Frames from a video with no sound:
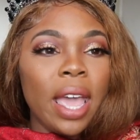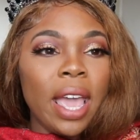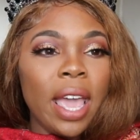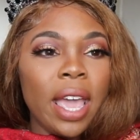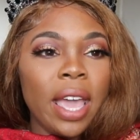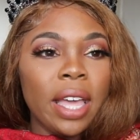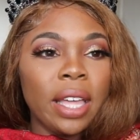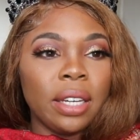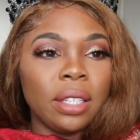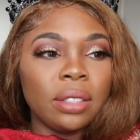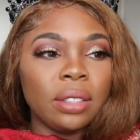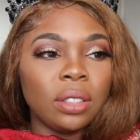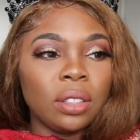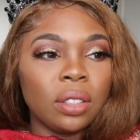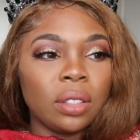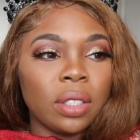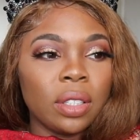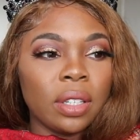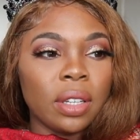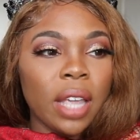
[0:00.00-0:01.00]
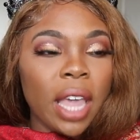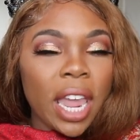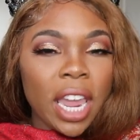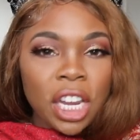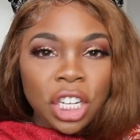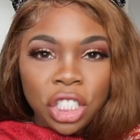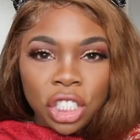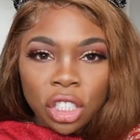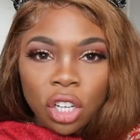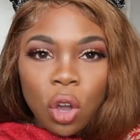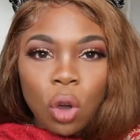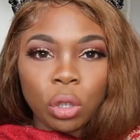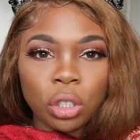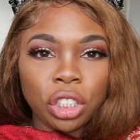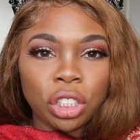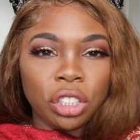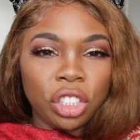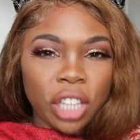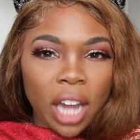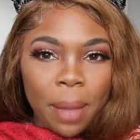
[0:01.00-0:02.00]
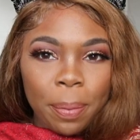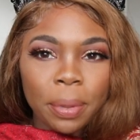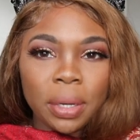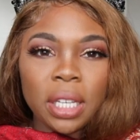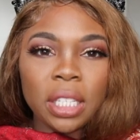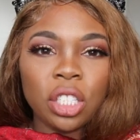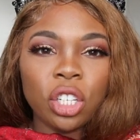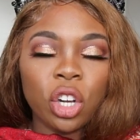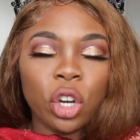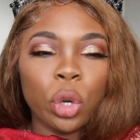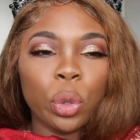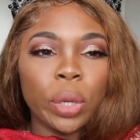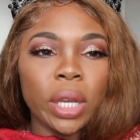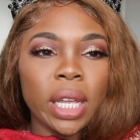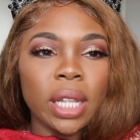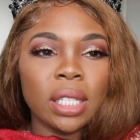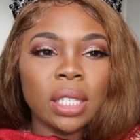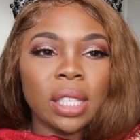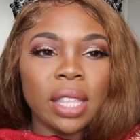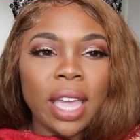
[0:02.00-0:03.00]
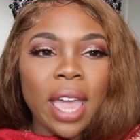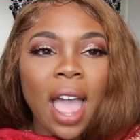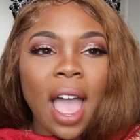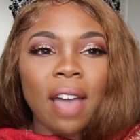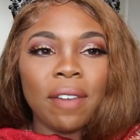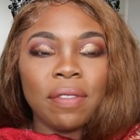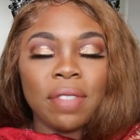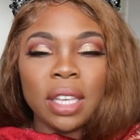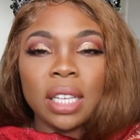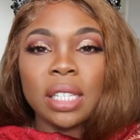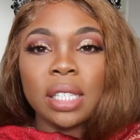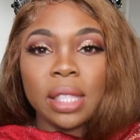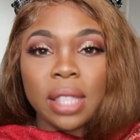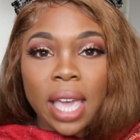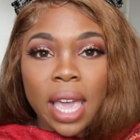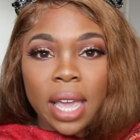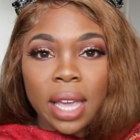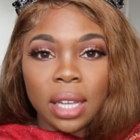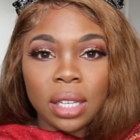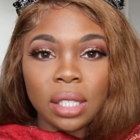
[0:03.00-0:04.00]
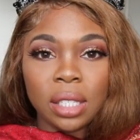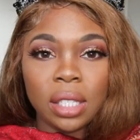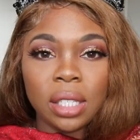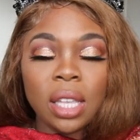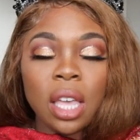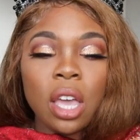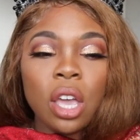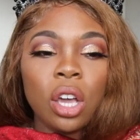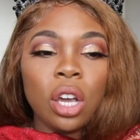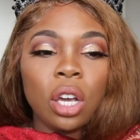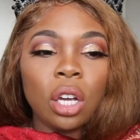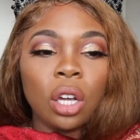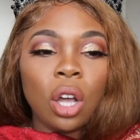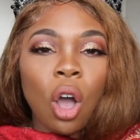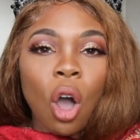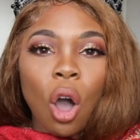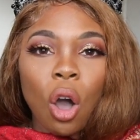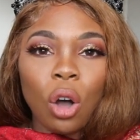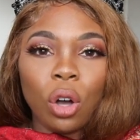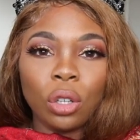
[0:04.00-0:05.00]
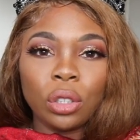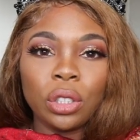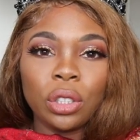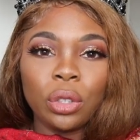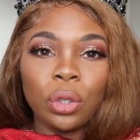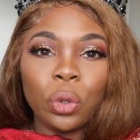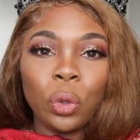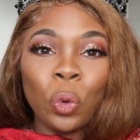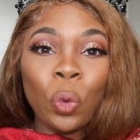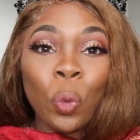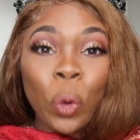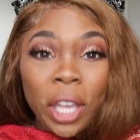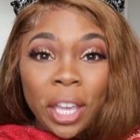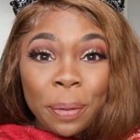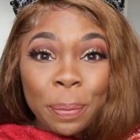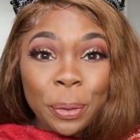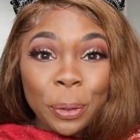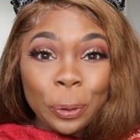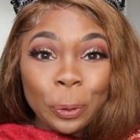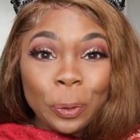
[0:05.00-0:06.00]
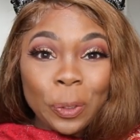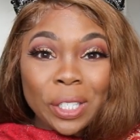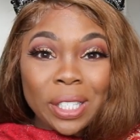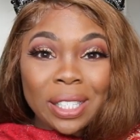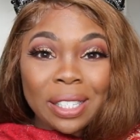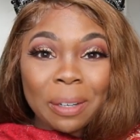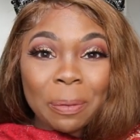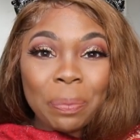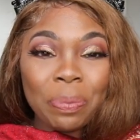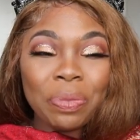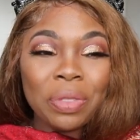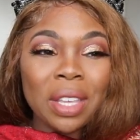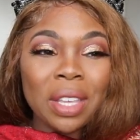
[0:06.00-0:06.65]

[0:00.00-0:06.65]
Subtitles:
In Asian culture, Japanese and Koreans, they have these things called weeaboos.